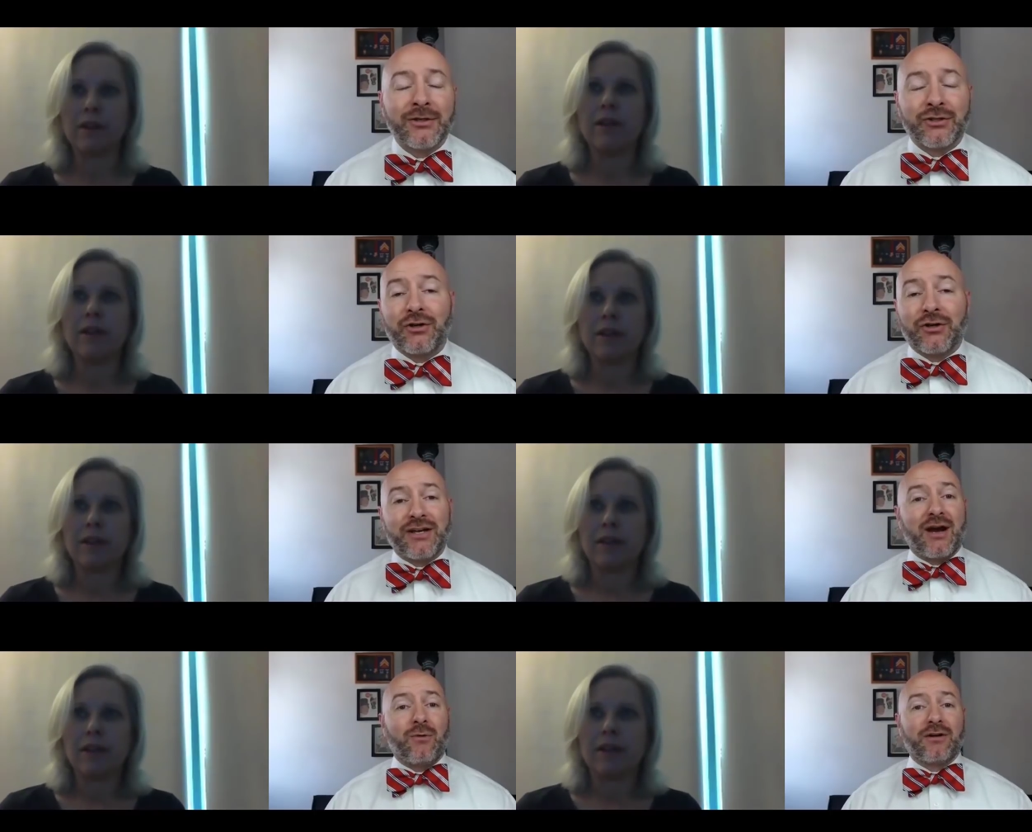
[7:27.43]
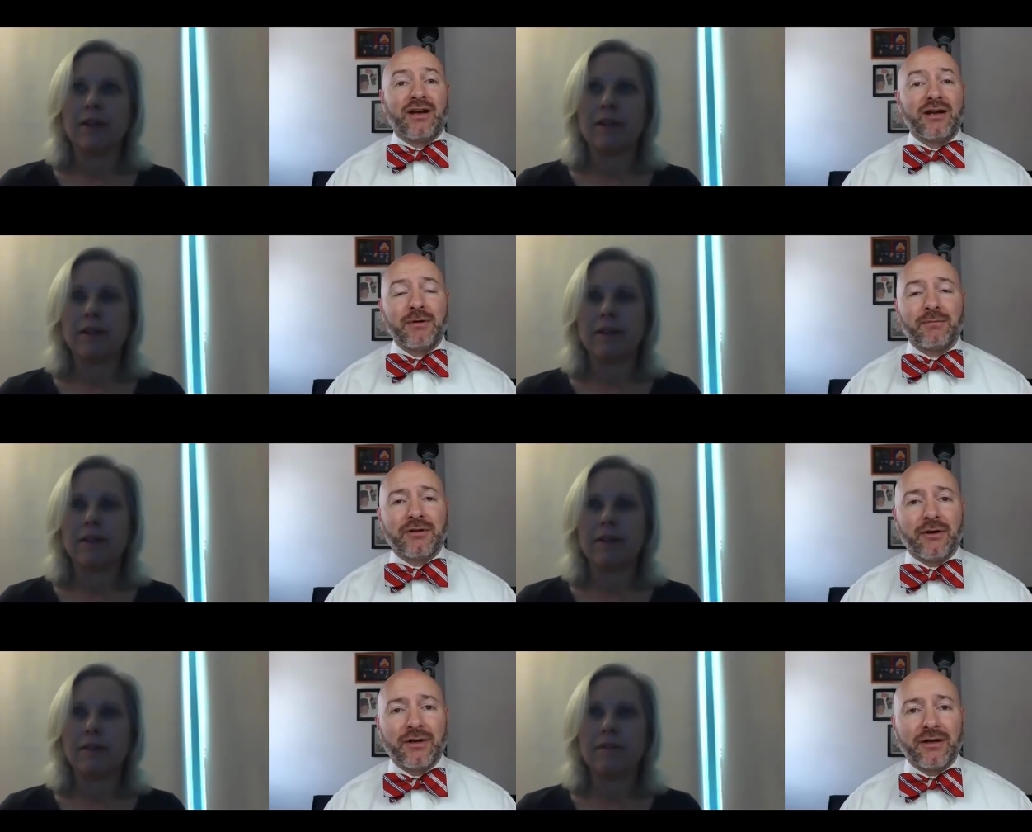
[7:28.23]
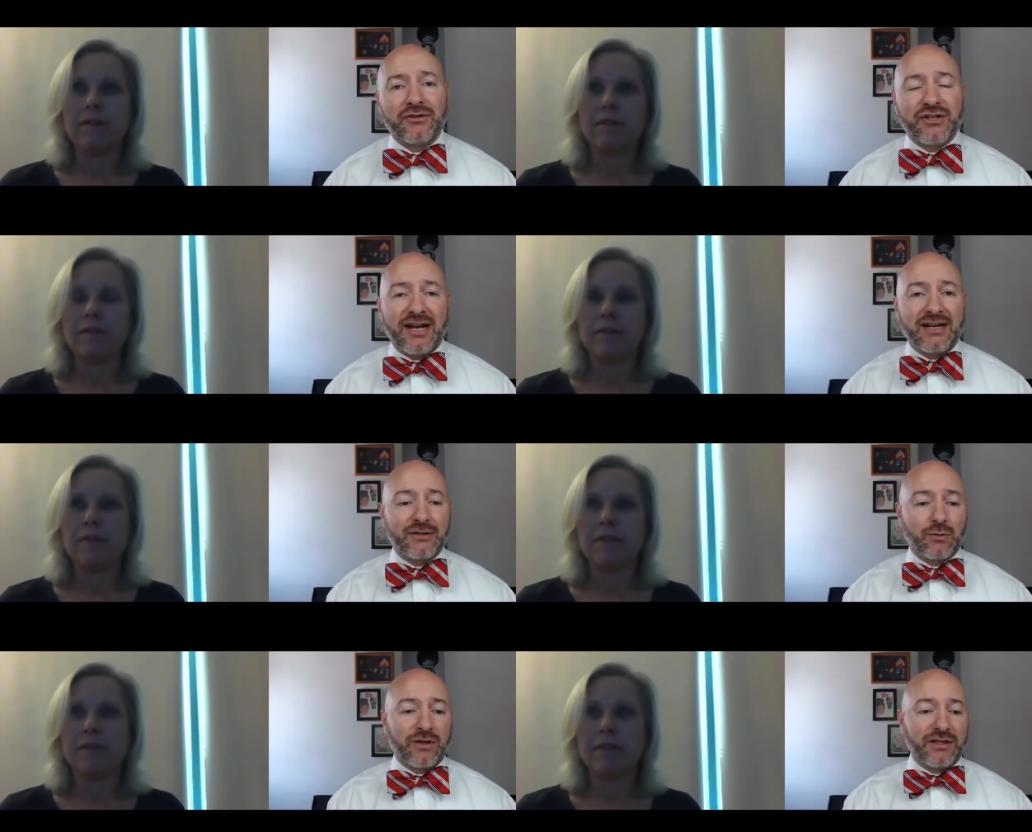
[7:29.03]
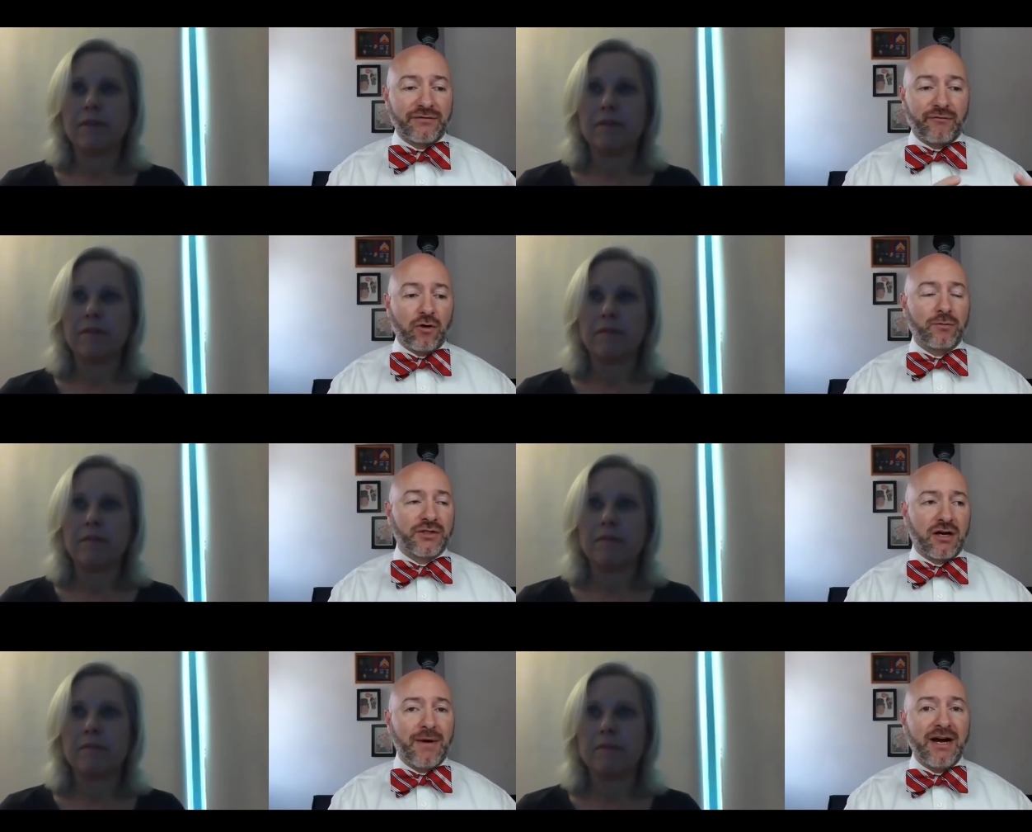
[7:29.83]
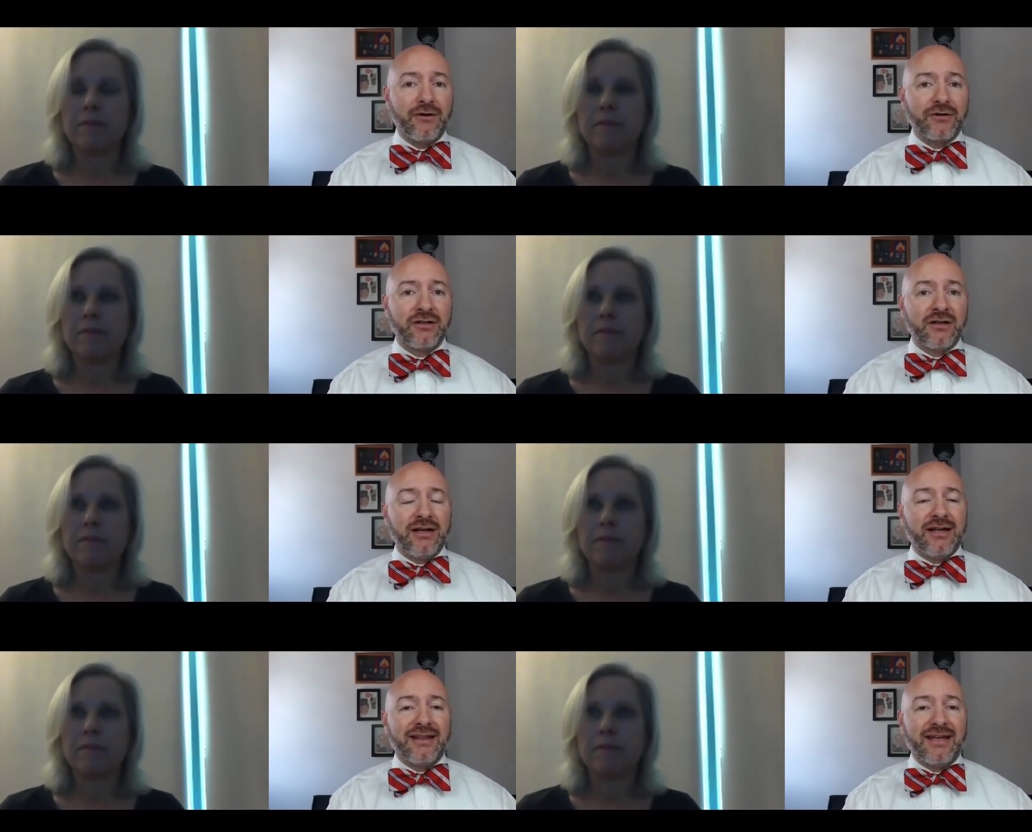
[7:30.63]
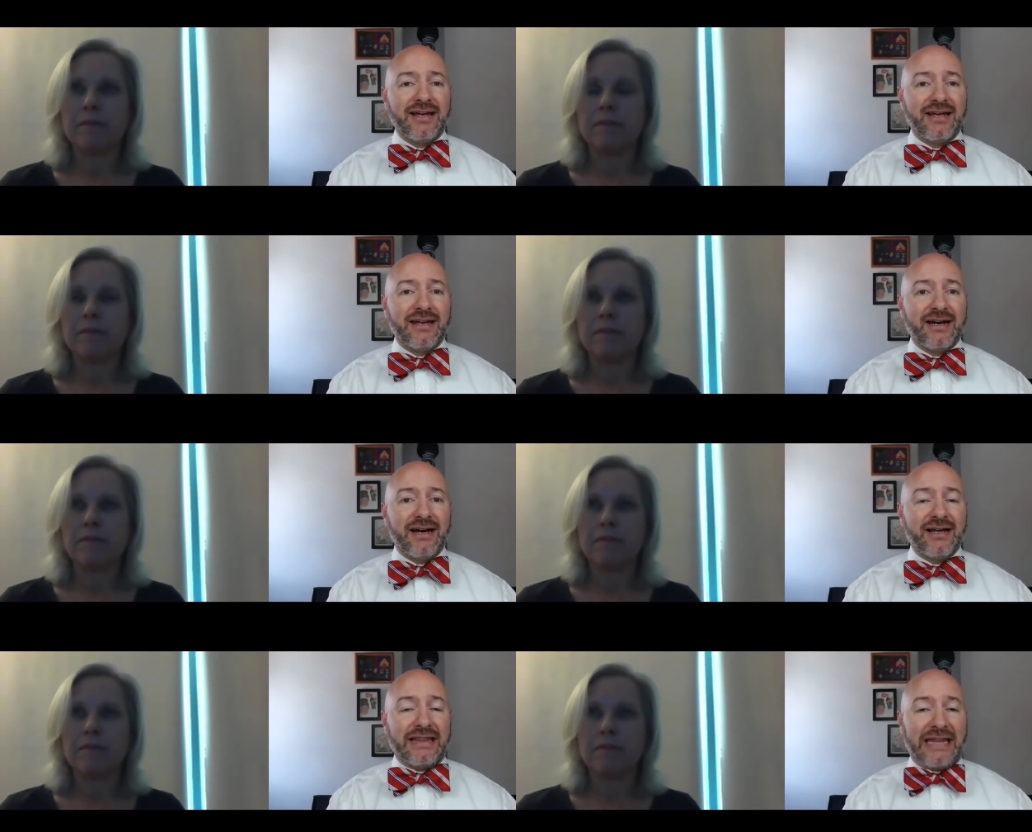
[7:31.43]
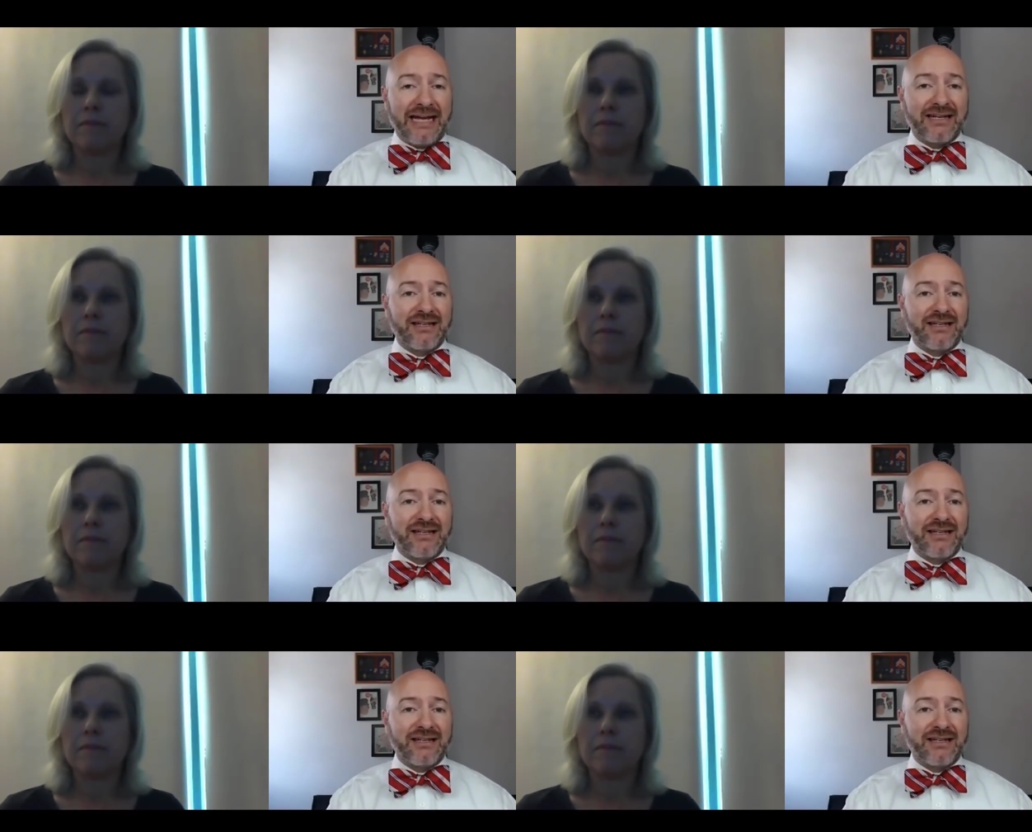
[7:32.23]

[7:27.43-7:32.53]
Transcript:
Speaker 1: Sure. Yeah. What a lot of people don't understand is when these forms come out, then that